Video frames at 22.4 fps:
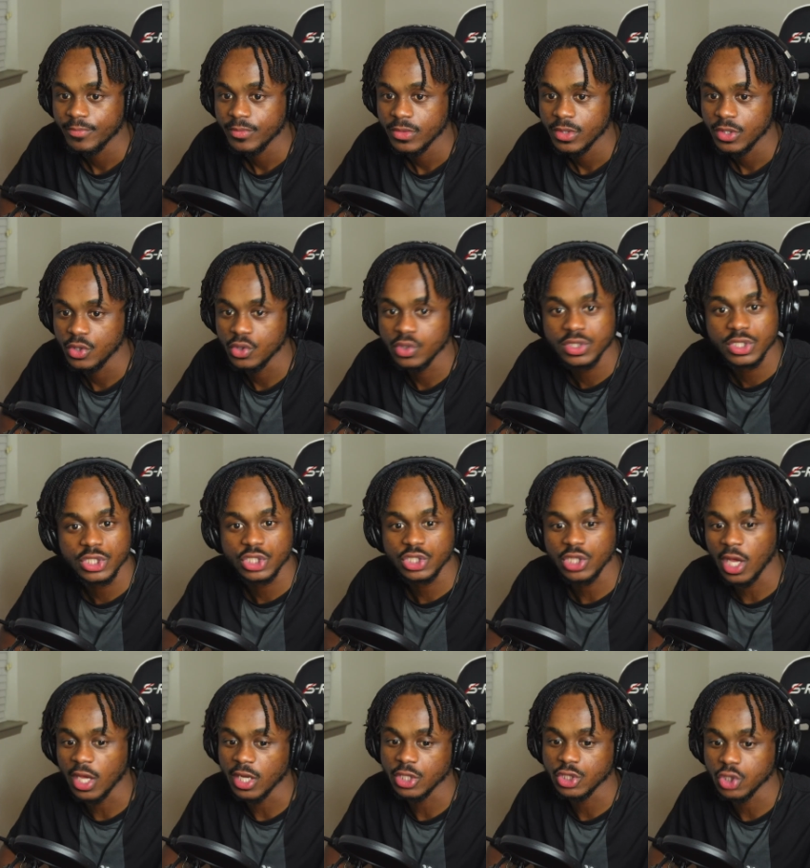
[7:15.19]
you just
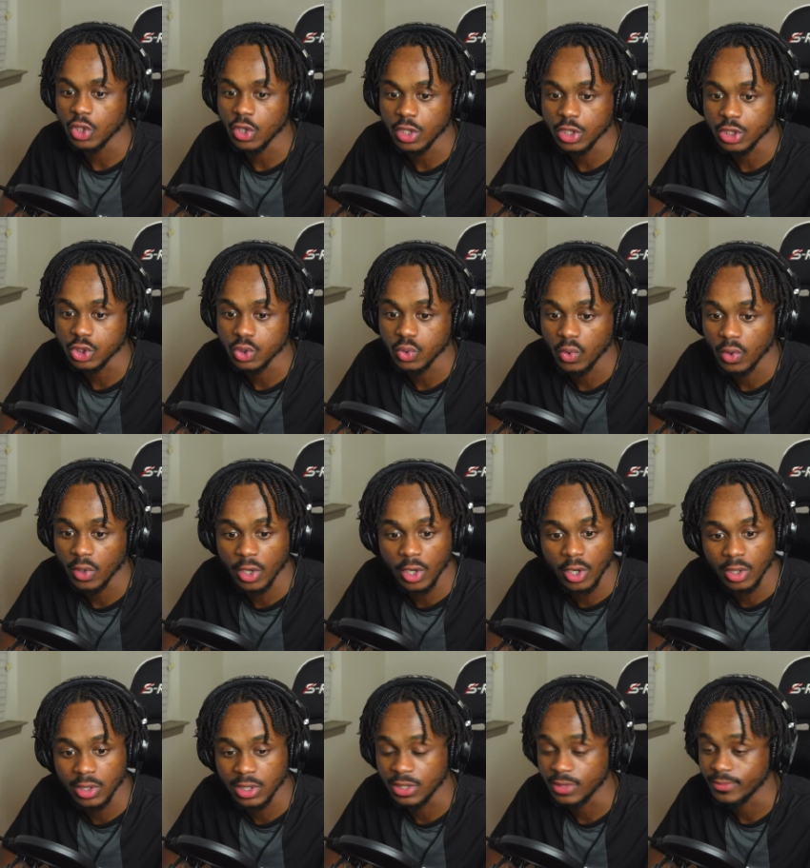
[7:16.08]
started talking to a
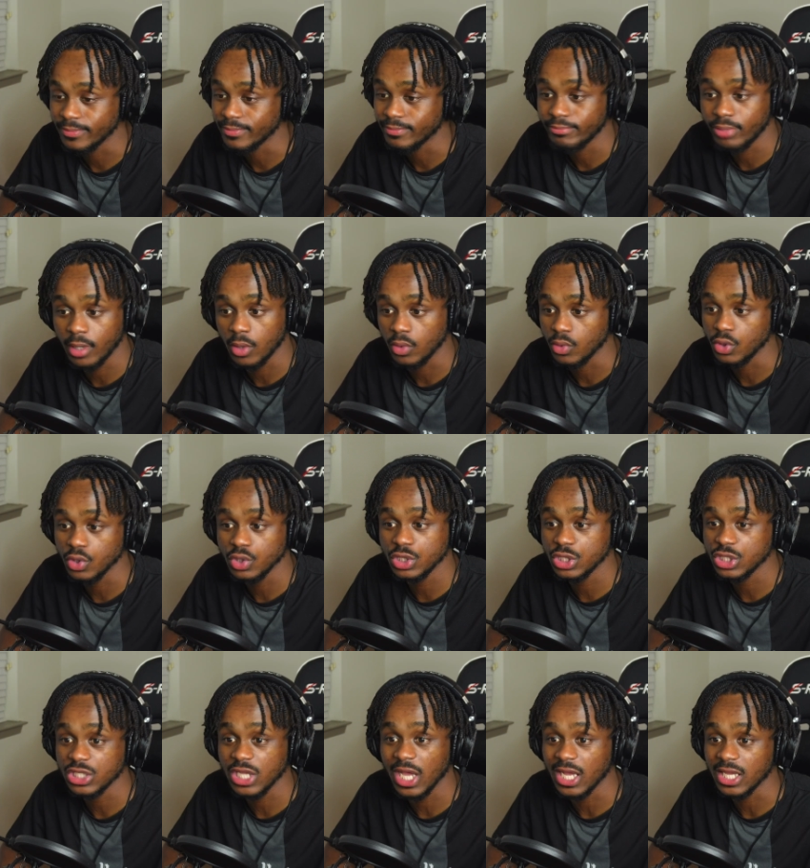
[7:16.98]
girl and bro, you
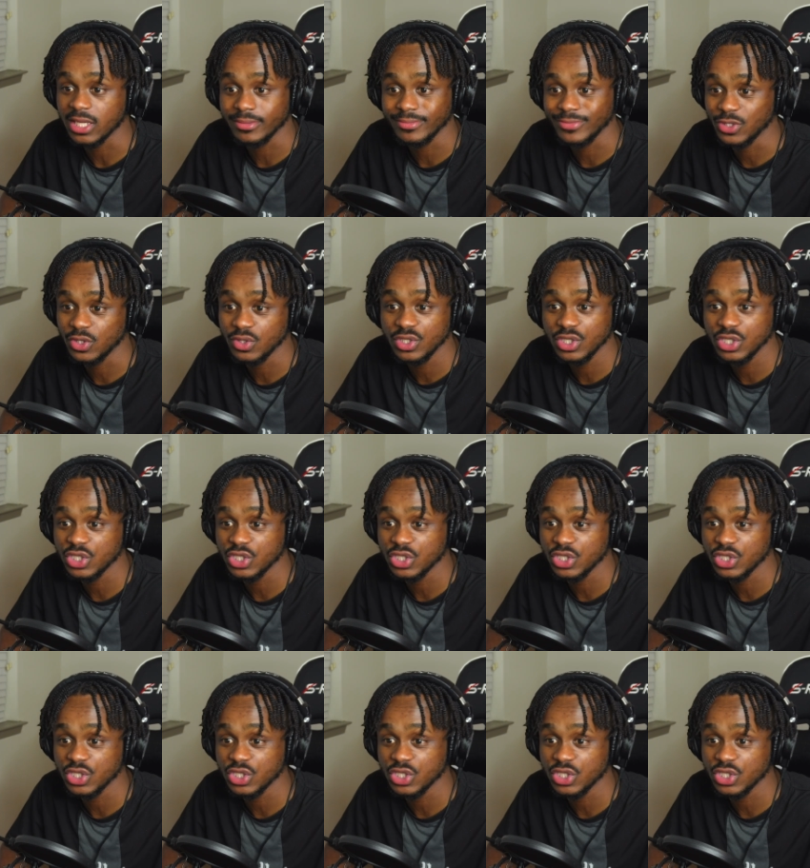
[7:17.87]
just got too